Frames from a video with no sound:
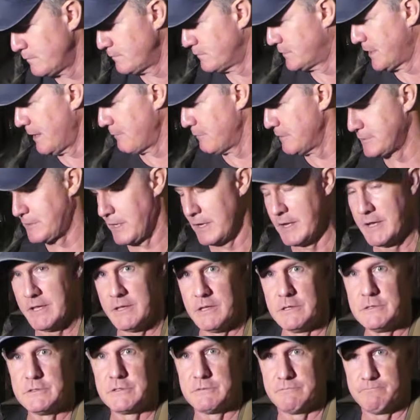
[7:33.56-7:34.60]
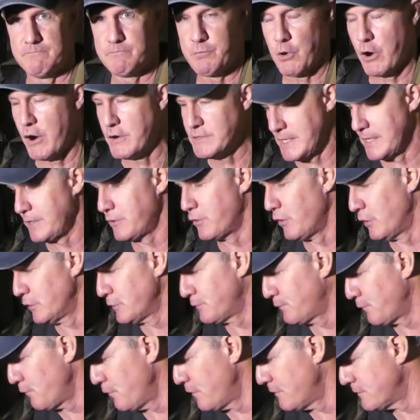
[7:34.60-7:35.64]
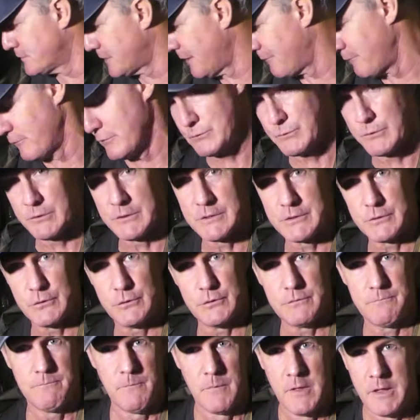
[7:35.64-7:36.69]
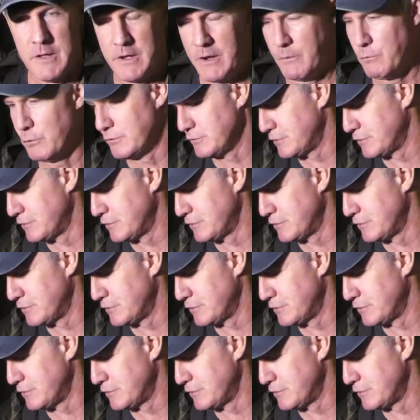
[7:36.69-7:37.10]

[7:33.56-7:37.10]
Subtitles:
Some of this gear, there's pros and cons for it. Some of it's really good, I wouldn't